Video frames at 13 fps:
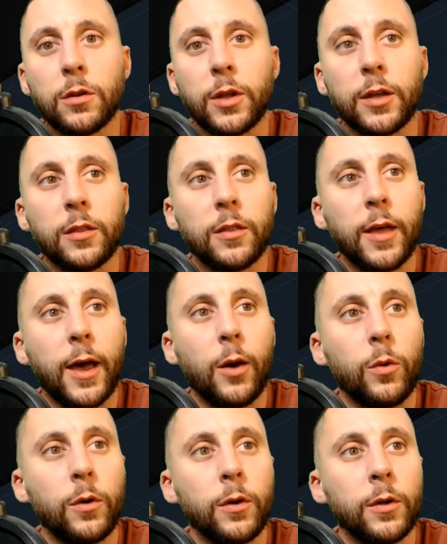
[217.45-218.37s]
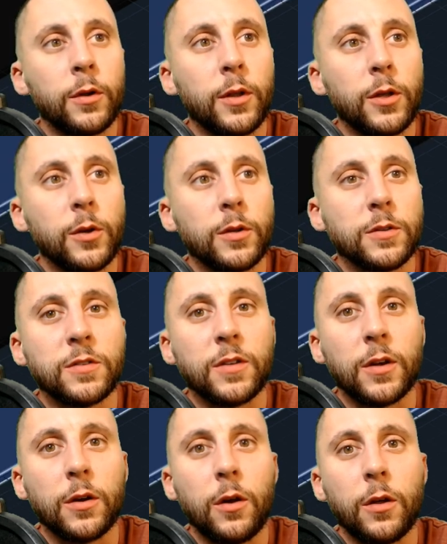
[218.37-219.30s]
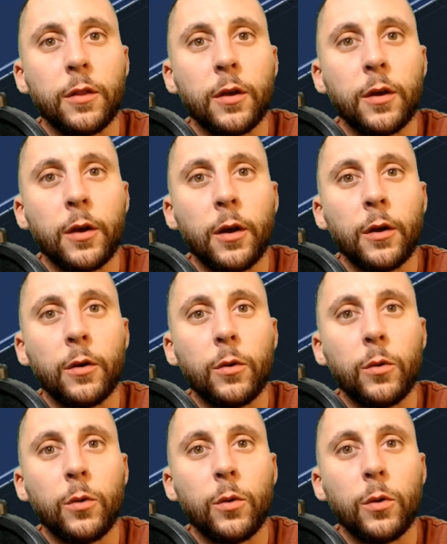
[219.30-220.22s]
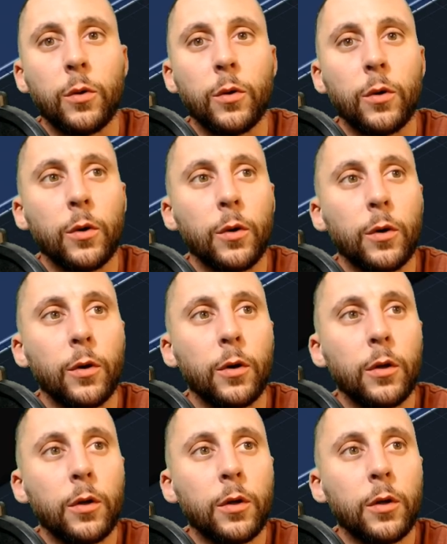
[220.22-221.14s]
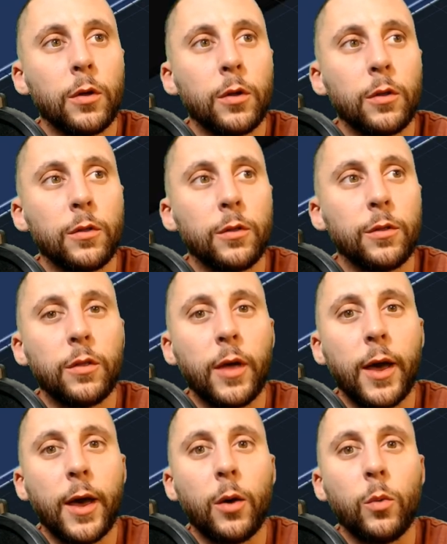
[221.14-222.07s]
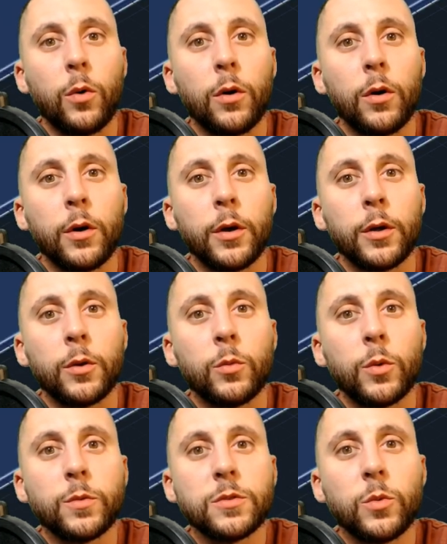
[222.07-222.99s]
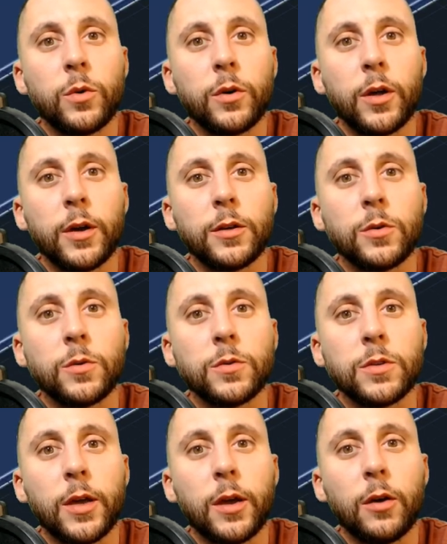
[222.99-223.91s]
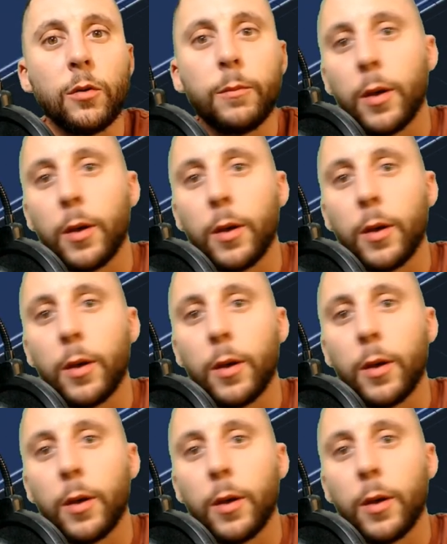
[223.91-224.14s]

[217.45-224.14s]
like that one that you can stick on there or that one. What was the one I used? I can't